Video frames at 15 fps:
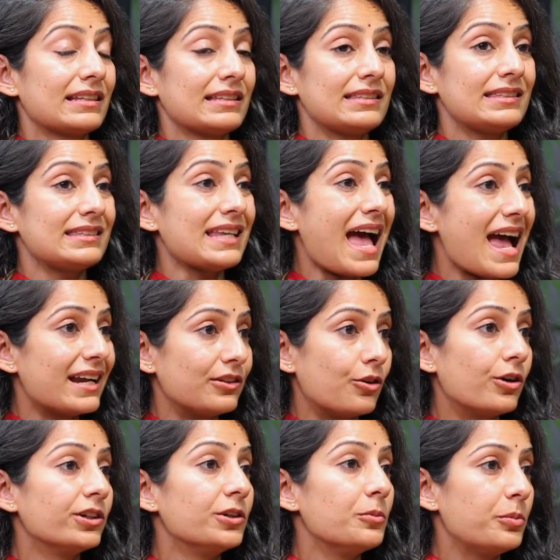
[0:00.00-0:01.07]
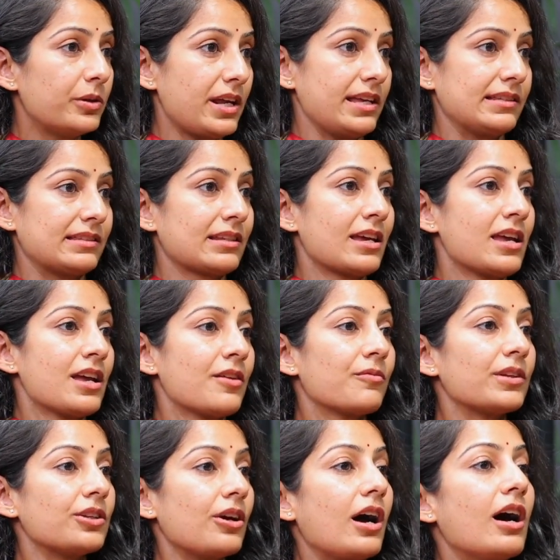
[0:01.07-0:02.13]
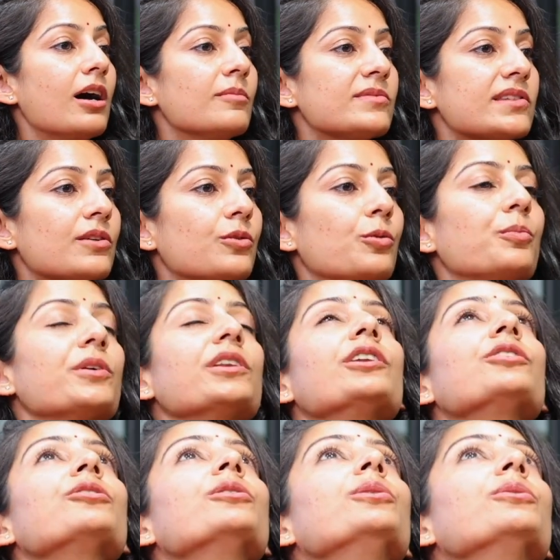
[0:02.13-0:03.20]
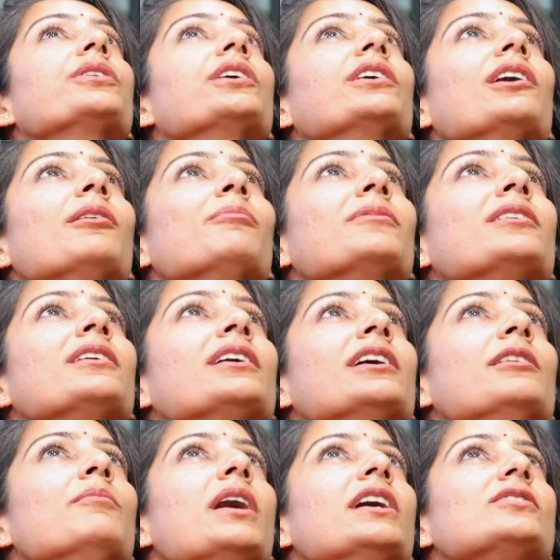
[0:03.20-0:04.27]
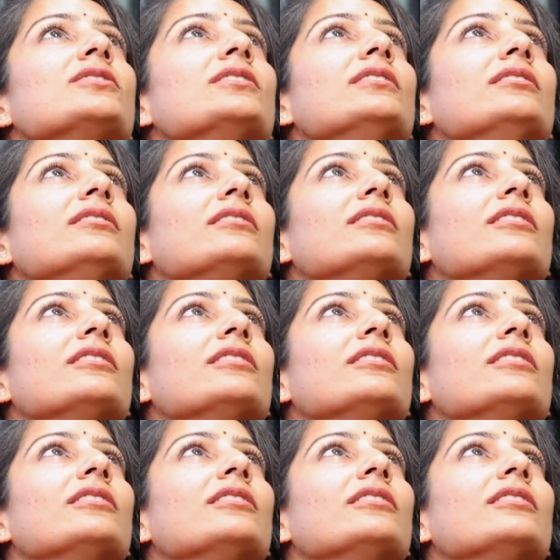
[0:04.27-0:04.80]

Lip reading: sad or depressed when your arms are open and you're looking up. Imagine